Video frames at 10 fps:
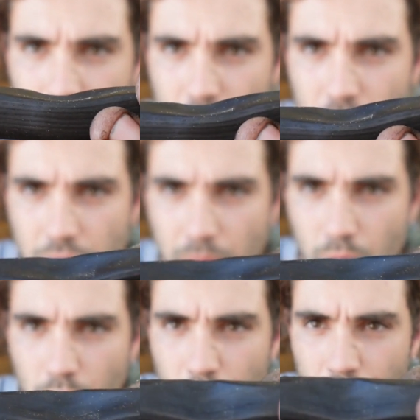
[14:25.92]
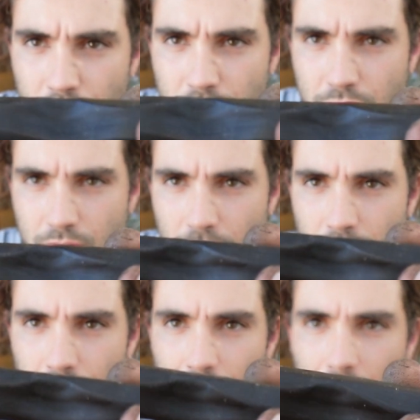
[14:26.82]
the smoothness
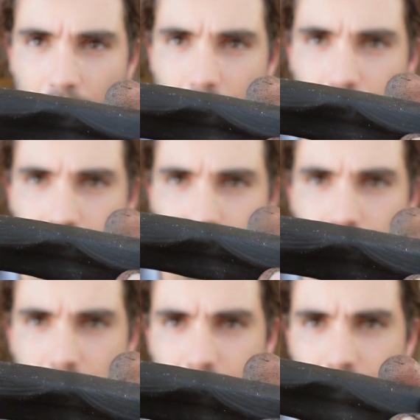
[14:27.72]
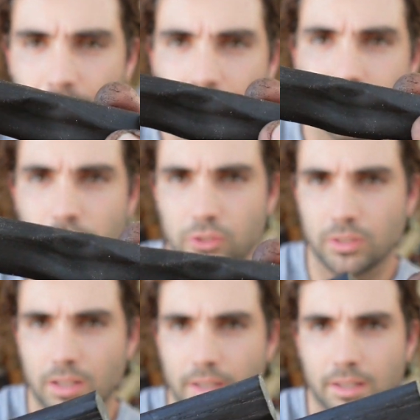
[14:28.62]
of the curves is just
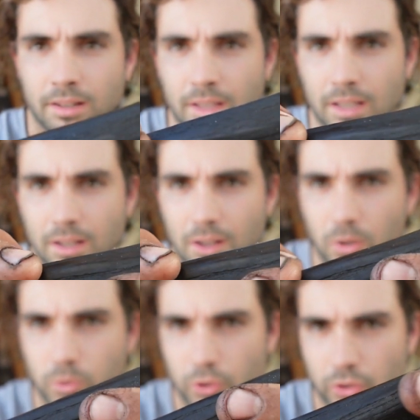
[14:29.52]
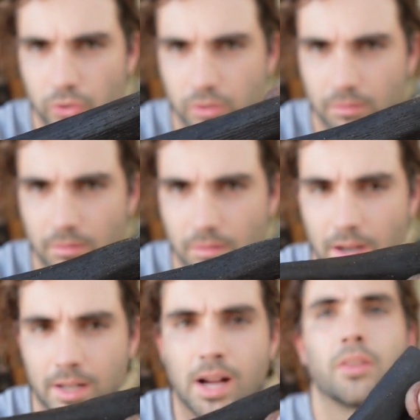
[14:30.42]
like,
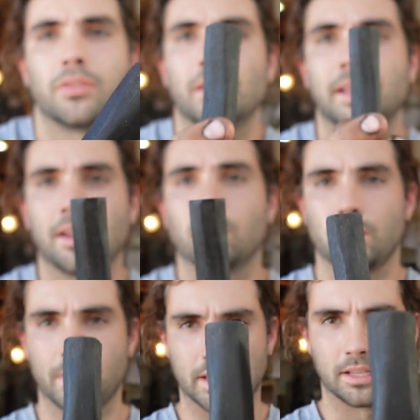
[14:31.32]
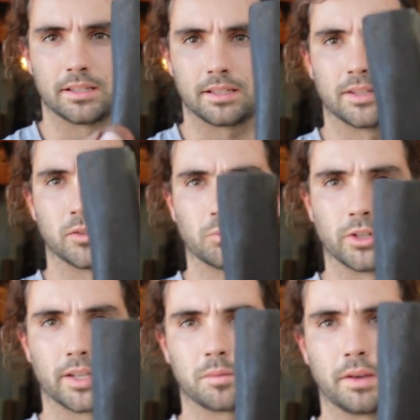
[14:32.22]
I kind of fell in love with these as
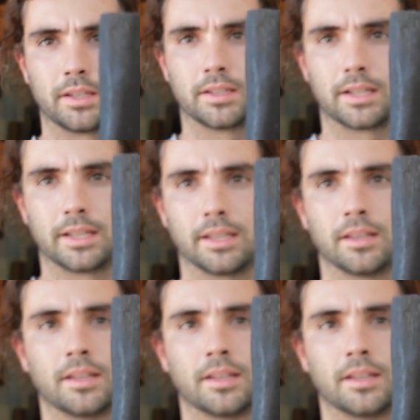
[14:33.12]
objects basically.